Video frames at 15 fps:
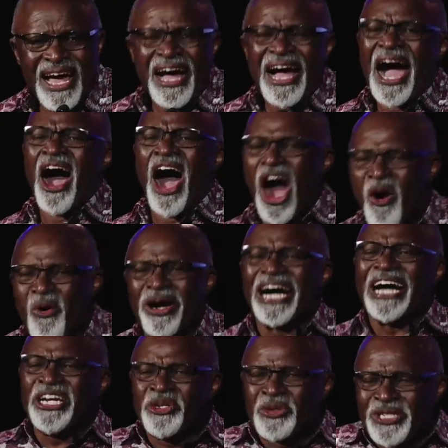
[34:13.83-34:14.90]
How
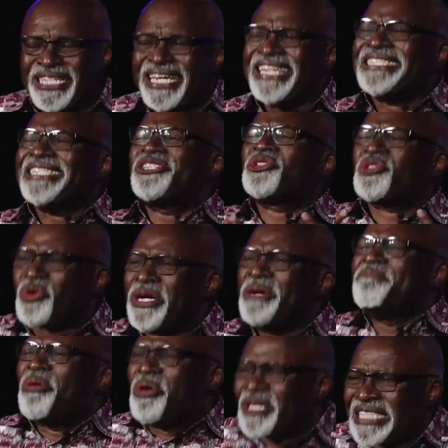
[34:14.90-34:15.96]
can you say it is so
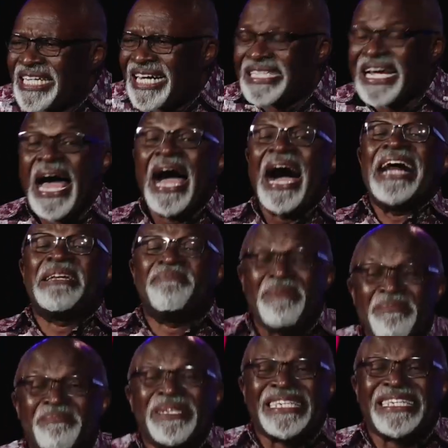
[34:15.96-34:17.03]
important and
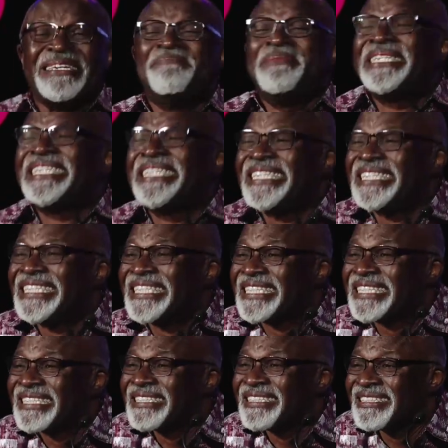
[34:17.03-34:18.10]
BBC missed it?
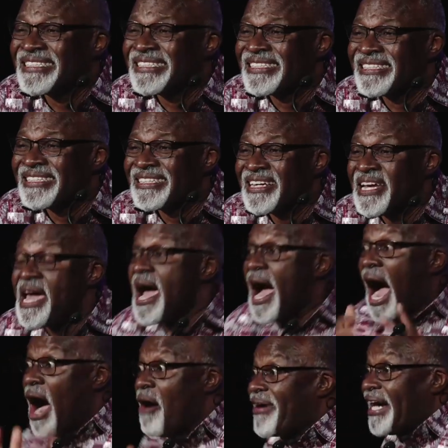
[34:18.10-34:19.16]

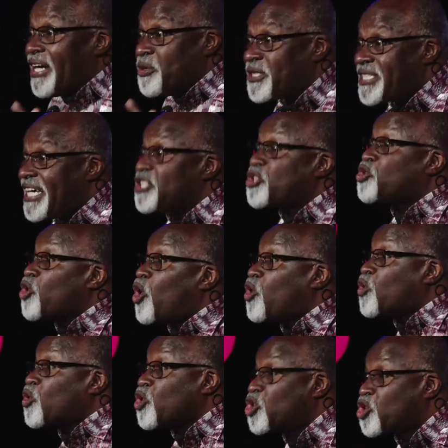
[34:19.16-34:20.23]
How can you say it's so
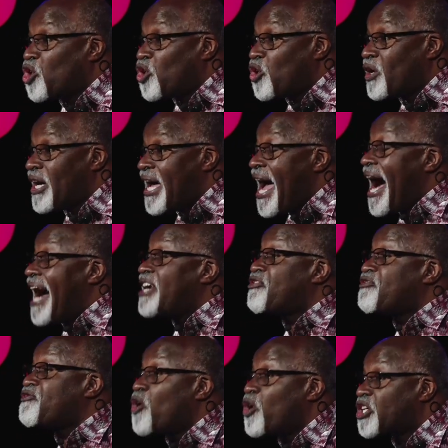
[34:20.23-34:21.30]
crucial and
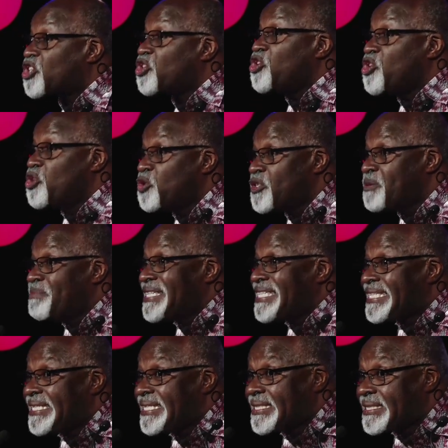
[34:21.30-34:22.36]
Fox News
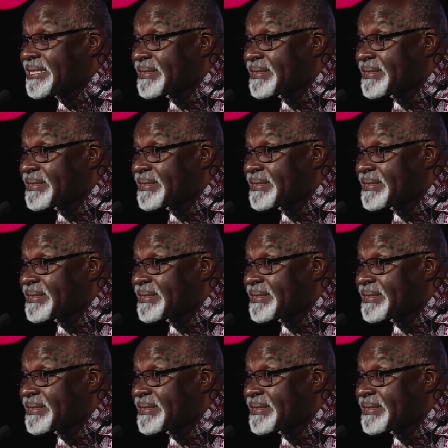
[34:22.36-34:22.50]
missed it?